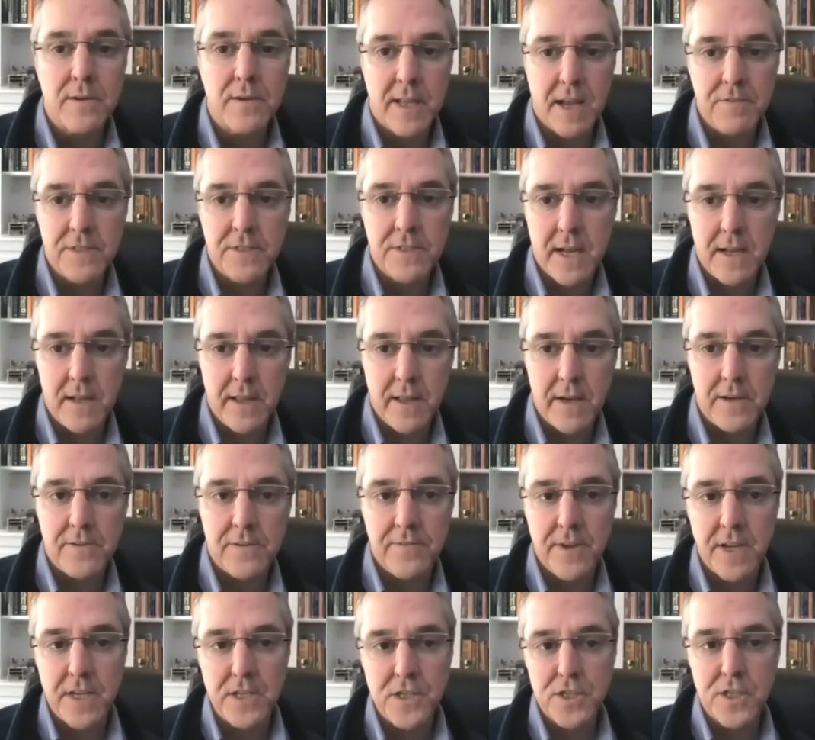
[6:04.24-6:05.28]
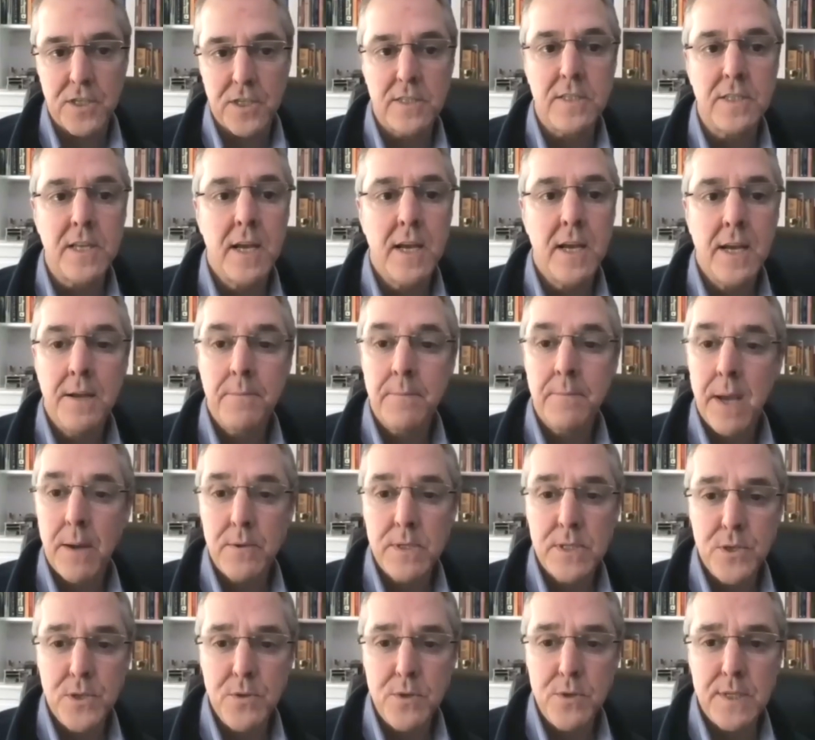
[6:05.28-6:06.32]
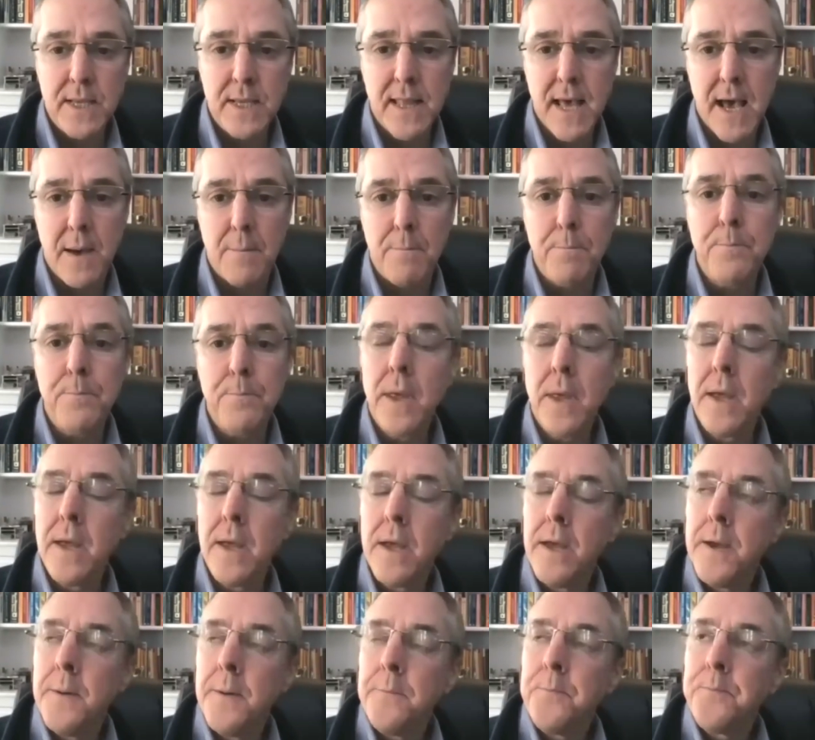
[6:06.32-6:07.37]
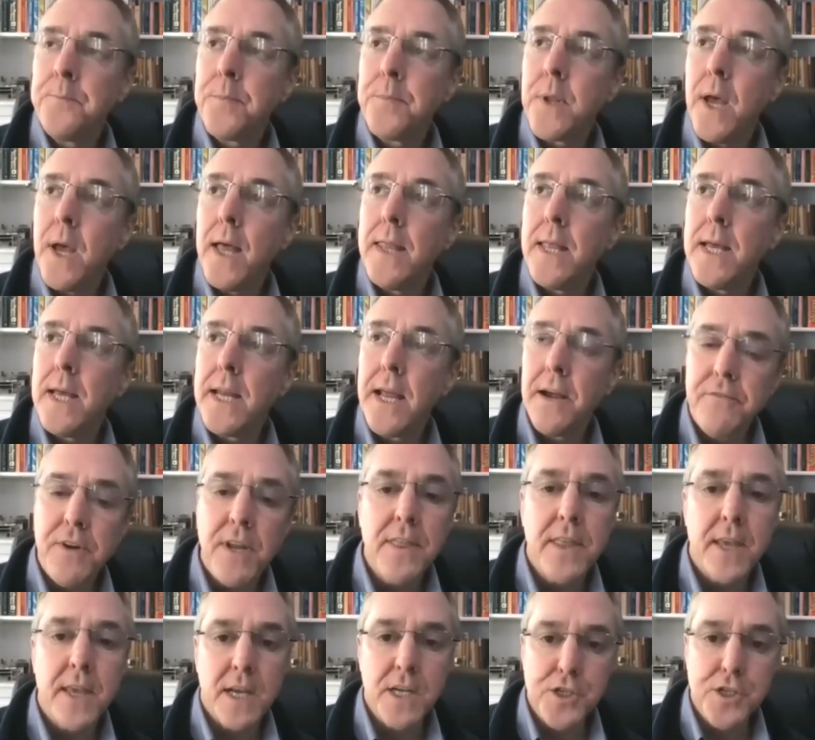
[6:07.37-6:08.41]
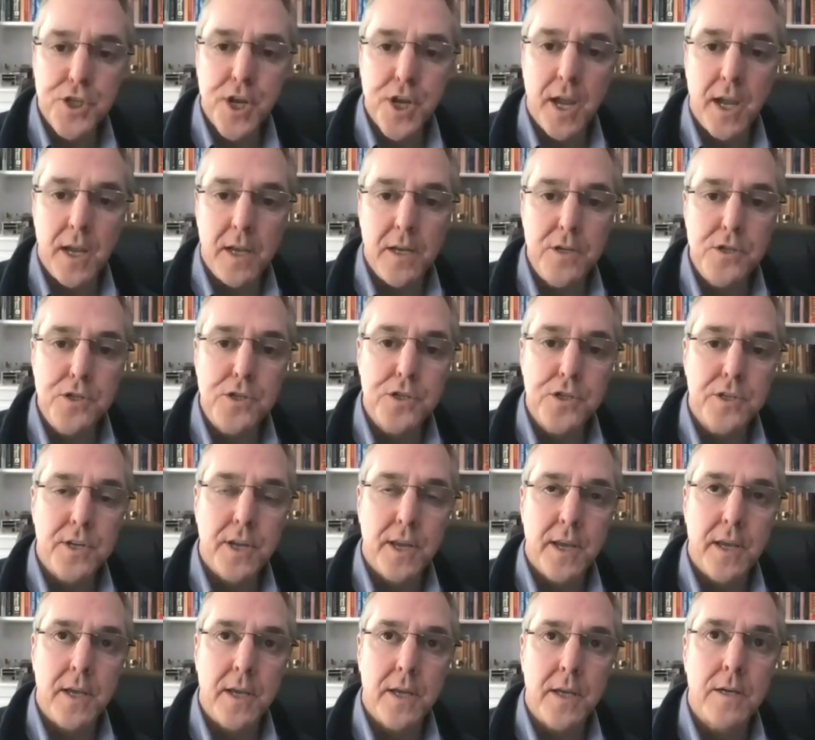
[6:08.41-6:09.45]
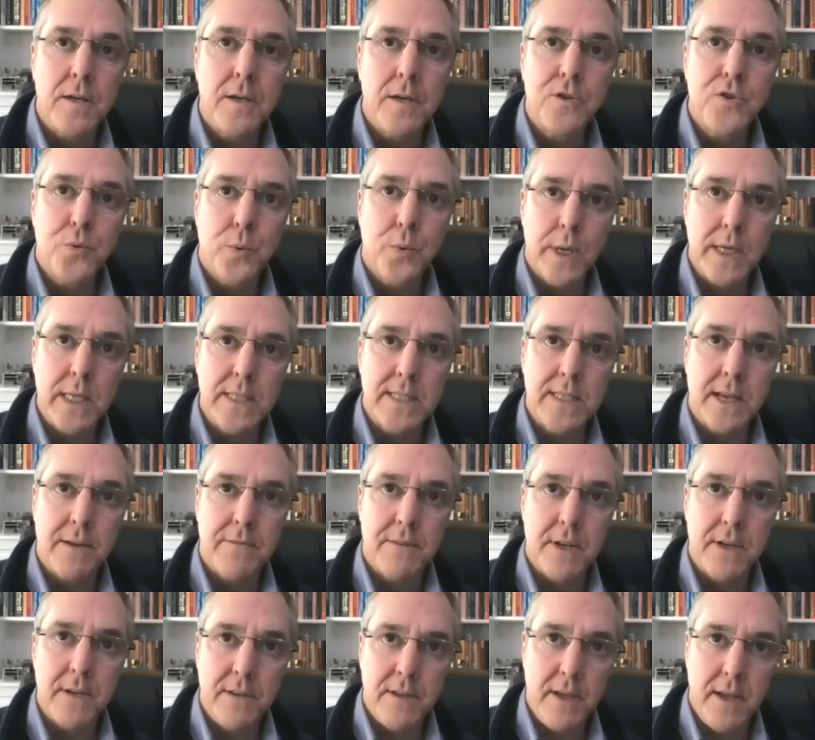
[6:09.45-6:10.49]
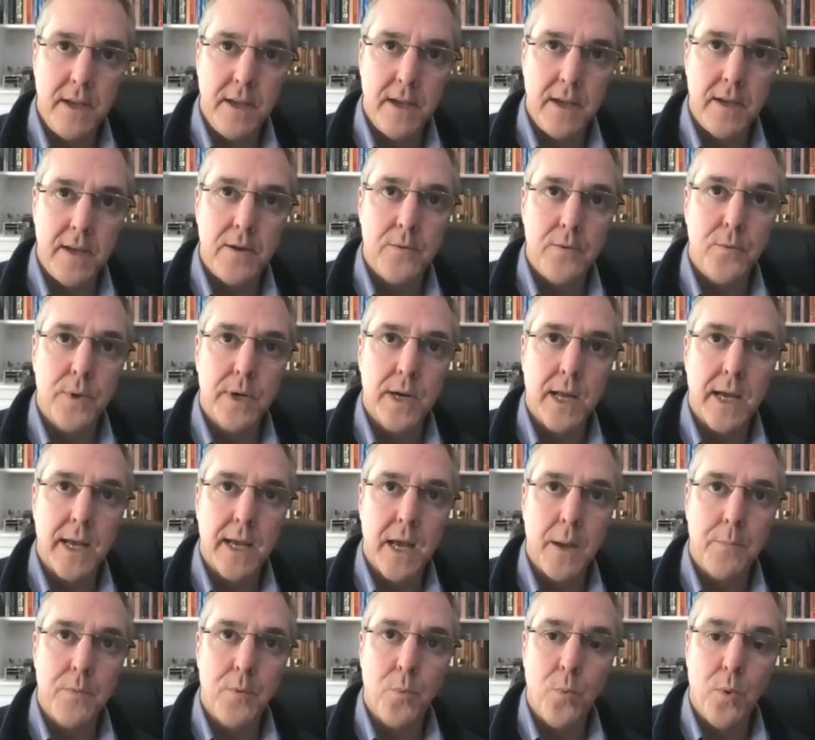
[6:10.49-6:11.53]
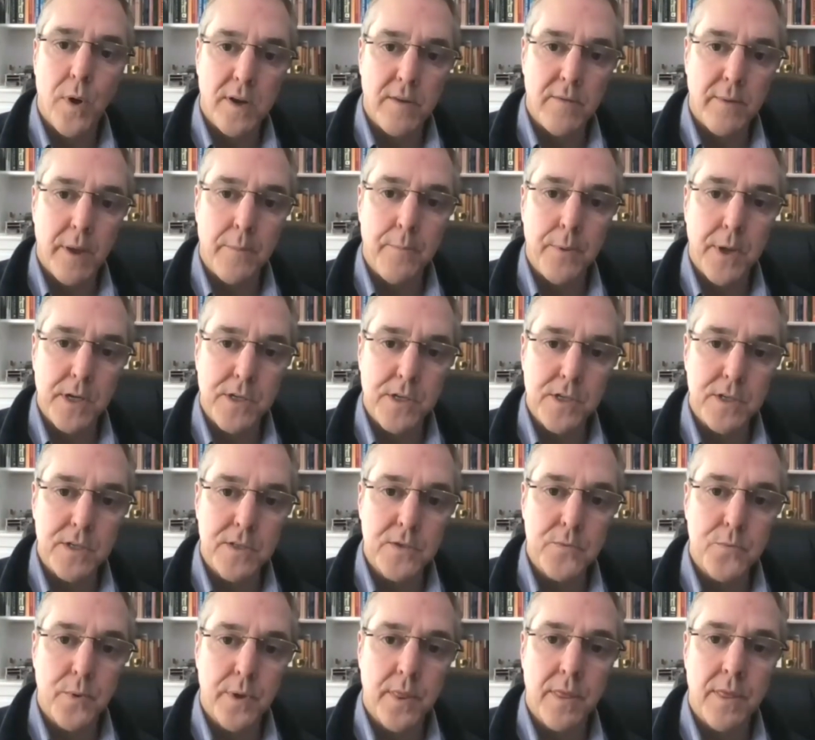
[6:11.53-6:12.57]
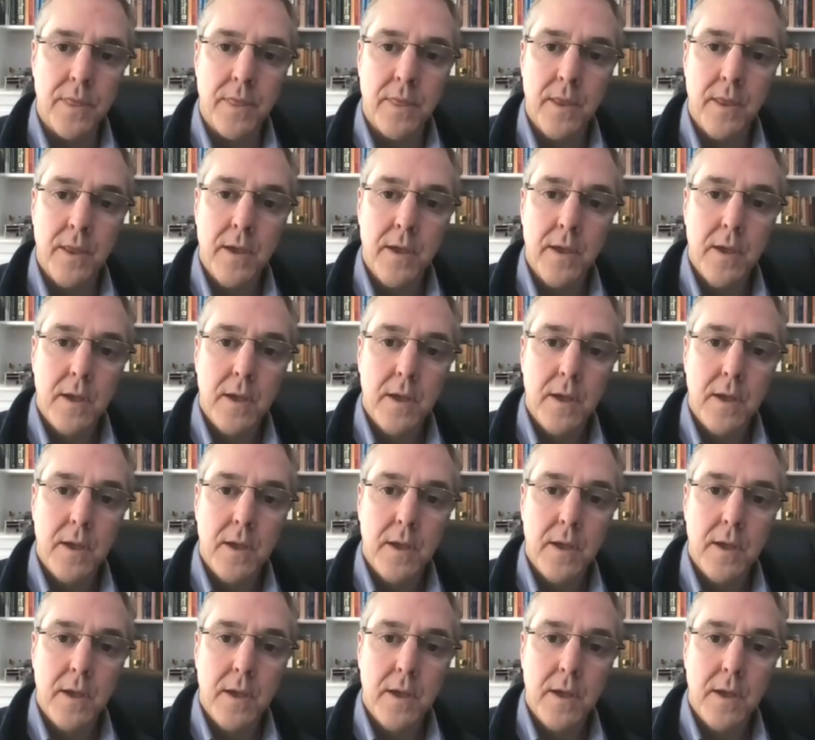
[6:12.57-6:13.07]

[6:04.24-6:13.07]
other lifestyle interventions, I was using them. And then everything changed in 2017 when I helped one of my patients with